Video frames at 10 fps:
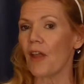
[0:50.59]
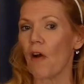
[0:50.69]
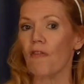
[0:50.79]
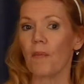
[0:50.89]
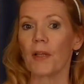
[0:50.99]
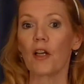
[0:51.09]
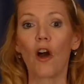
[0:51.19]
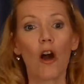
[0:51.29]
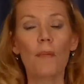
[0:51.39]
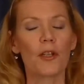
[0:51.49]
though, from the
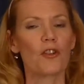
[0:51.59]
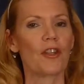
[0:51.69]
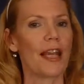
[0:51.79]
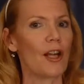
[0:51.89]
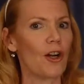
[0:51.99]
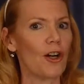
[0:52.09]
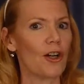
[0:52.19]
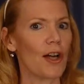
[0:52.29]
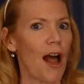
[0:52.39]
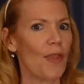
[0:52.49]
garbage they
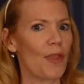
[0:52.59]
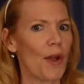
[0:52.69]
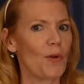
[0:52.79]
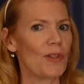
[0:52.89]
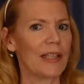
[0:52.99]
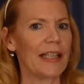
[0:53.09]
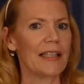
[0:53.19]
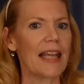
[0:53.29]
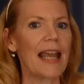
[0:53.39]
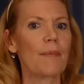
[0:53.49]
heard on those
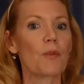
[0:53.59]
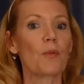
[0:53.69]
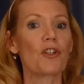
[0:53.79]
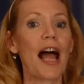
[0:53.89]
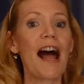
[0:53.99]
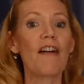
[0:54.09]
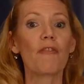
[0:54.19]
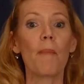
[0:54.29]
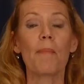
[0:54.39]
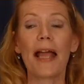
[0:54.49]
leaked tapes, which
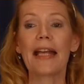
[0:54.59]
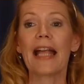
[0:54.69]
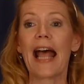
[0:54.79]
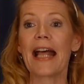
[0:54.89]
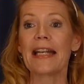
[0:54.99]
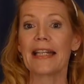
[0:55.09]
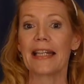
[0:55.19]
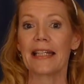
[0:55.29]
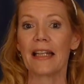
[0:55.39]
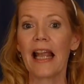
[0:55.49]
have been
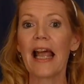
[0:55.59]
edited."